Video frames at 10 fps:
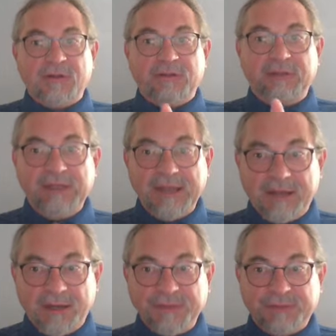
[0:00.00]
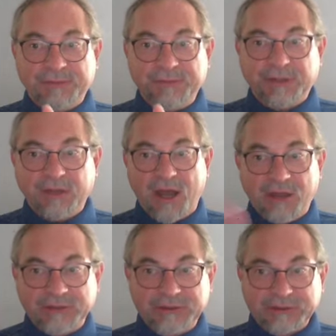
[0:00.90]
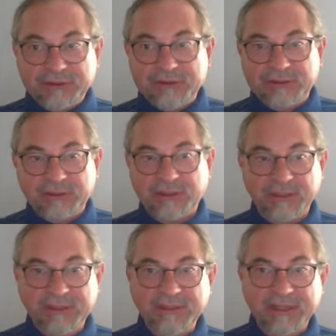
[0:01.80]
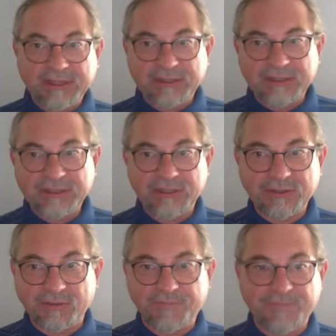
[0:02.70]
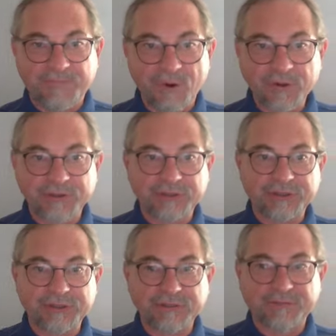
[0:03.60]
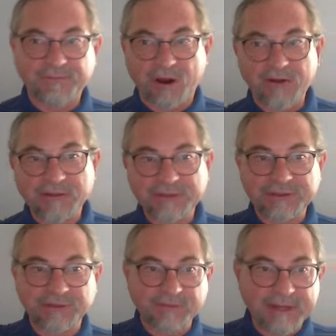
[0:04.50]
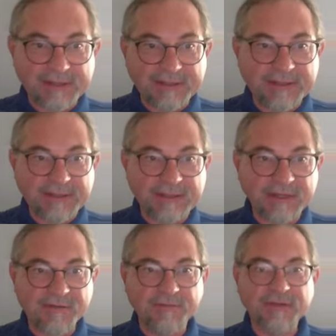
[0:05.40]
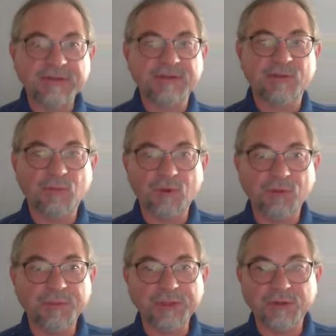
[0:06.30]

The element with the largest index, so furthest, farthest away in the sequence, will be